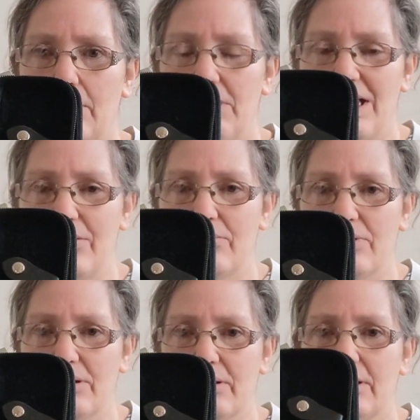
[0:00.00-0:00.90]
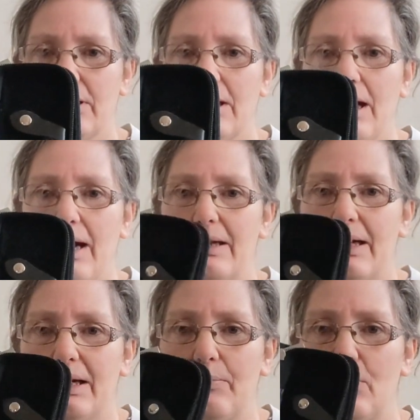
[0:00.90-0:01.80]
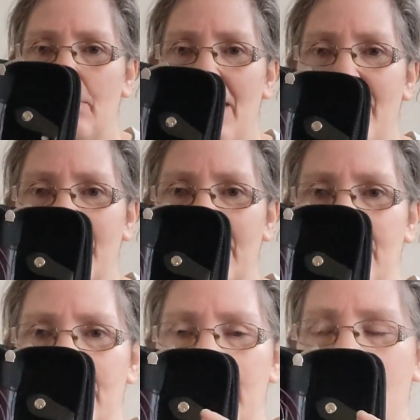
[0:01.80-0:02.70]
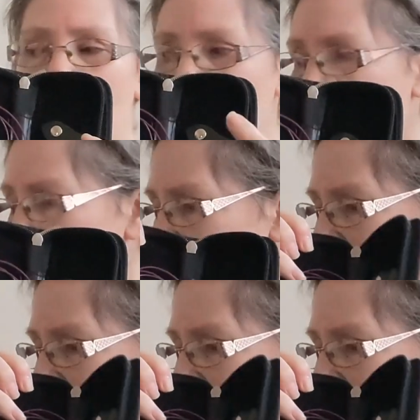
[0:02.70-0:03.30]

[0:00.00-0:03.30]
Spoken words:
needles, and I can put a pair of scissors in there, which I don't